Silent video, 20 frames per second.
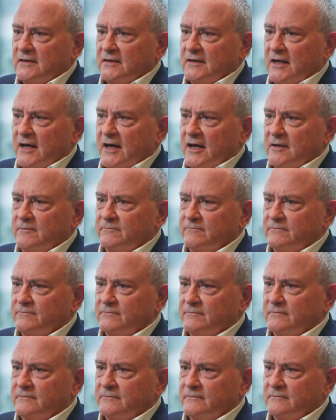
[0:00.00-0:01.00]

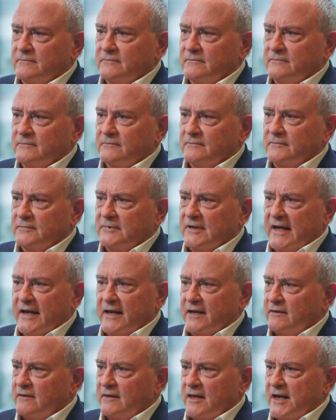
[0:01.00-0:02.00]

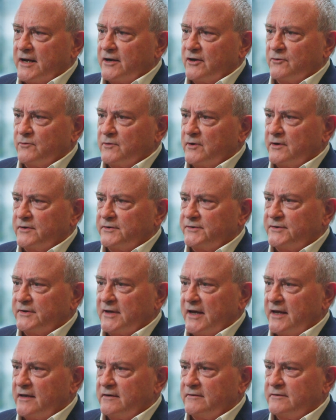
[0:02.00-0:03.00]
like a lot of careers,
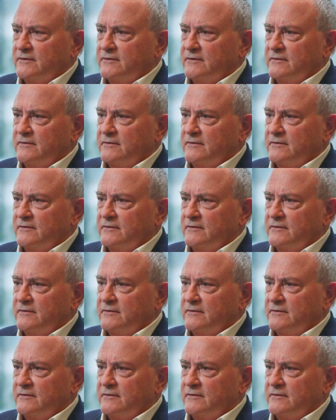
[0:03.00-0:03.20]
I